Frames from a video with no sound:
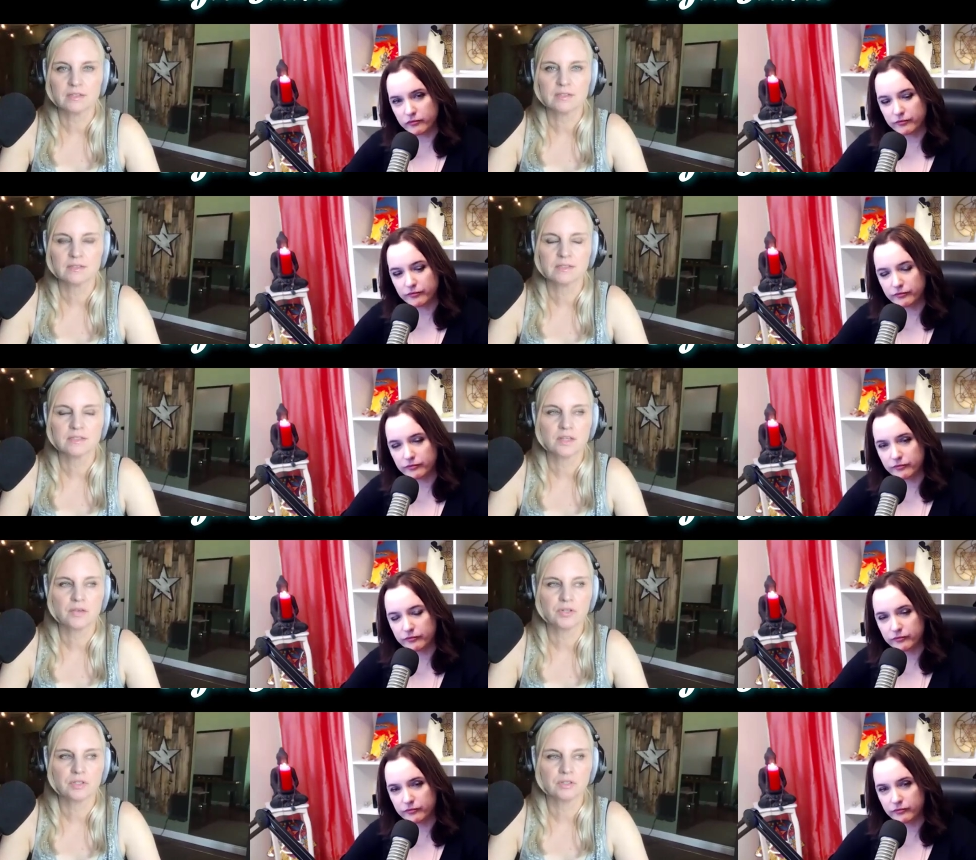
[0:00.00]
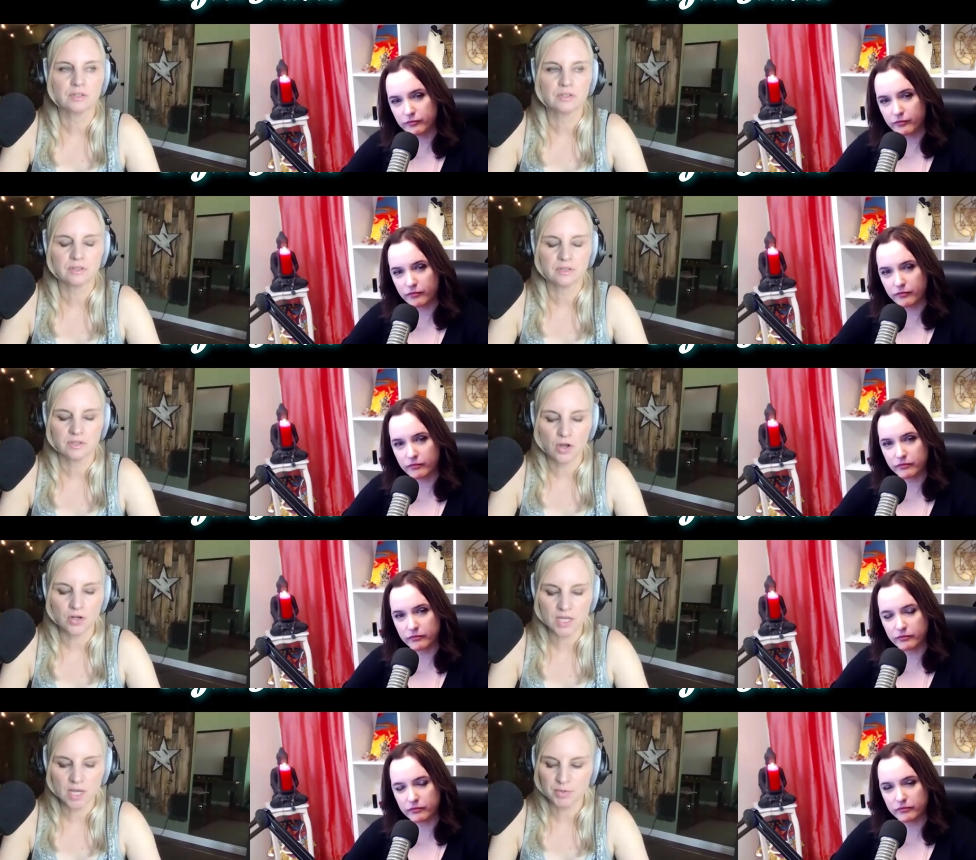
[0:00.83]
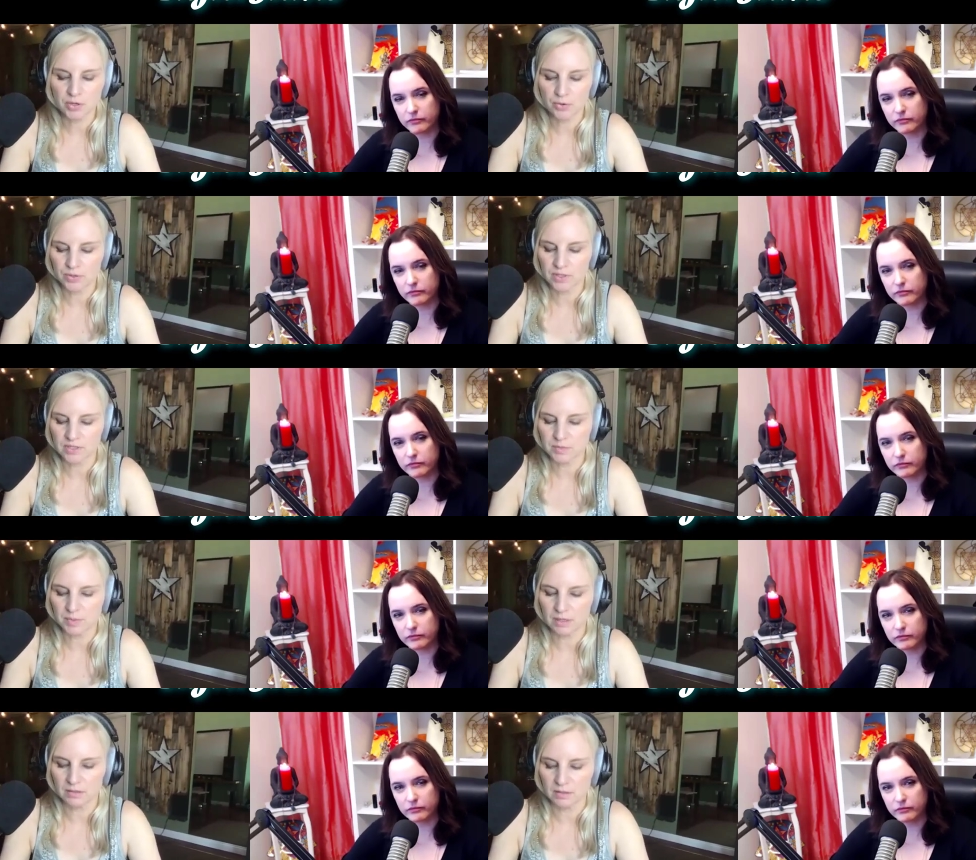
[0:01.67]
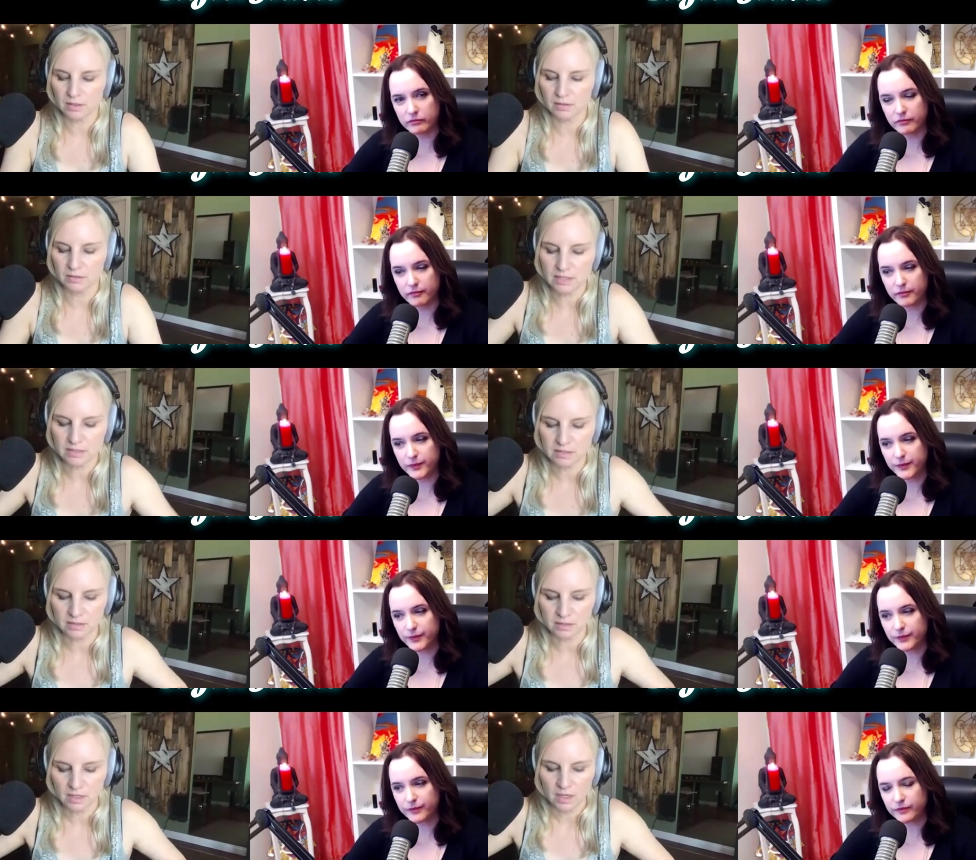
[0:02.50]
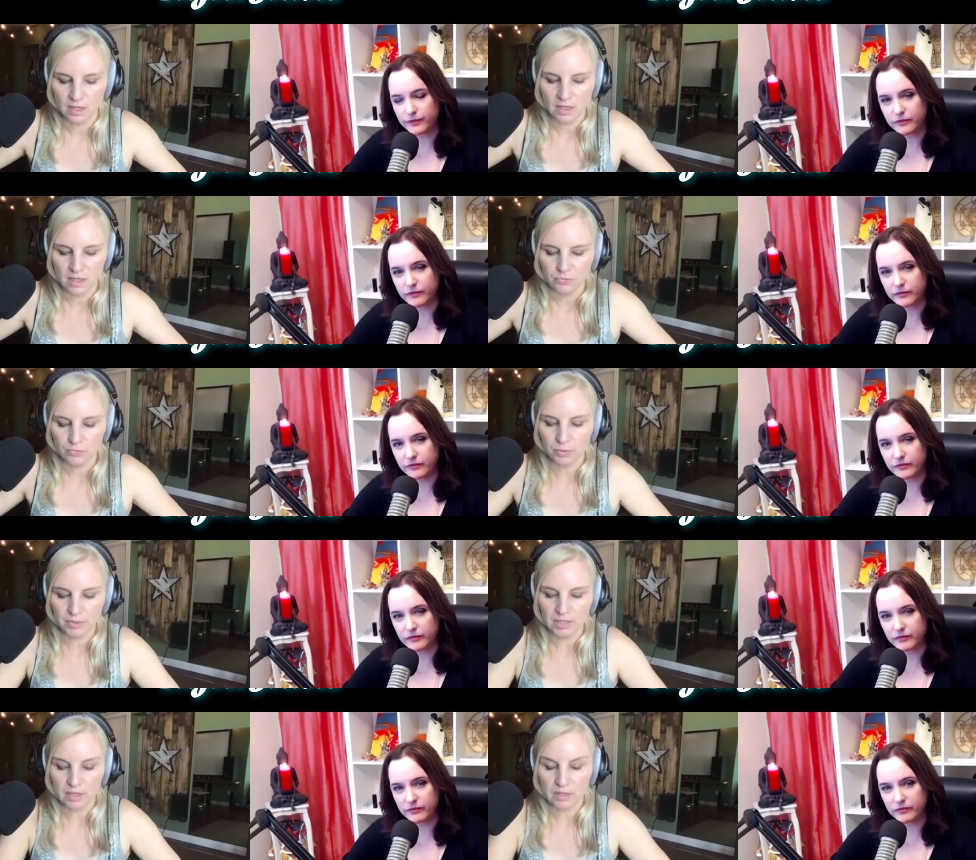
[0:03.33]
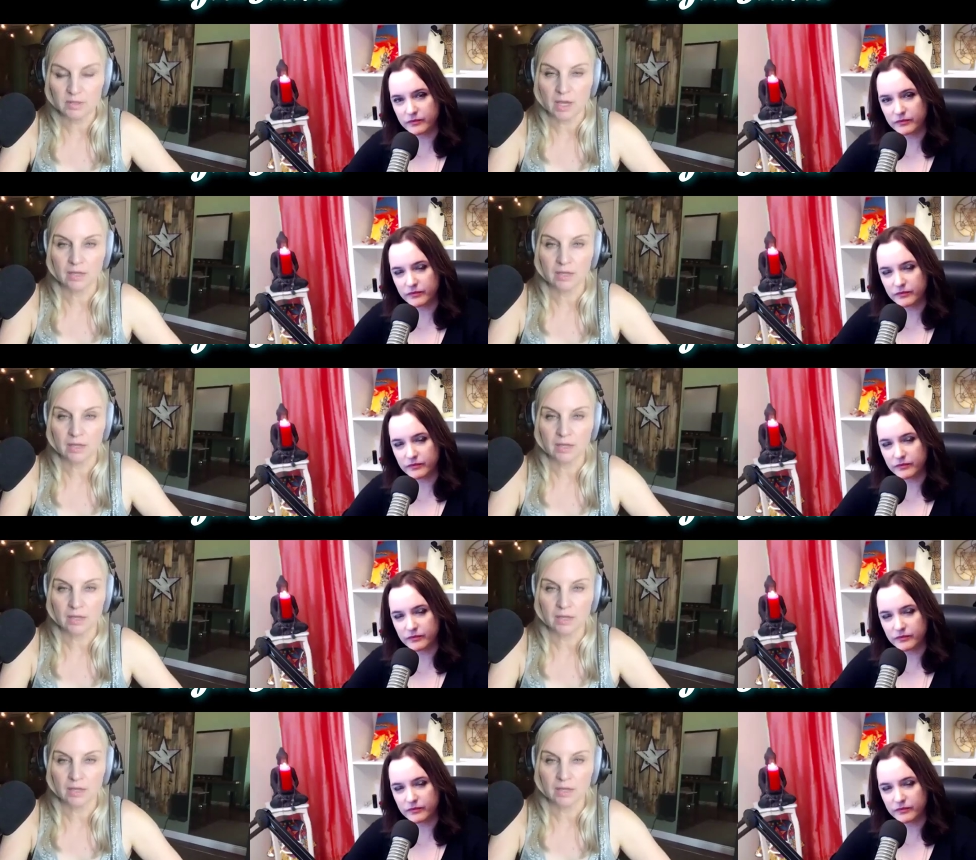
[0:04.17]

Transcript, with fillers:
Speaker 1: discovered a long time ago that has been a lesson for me.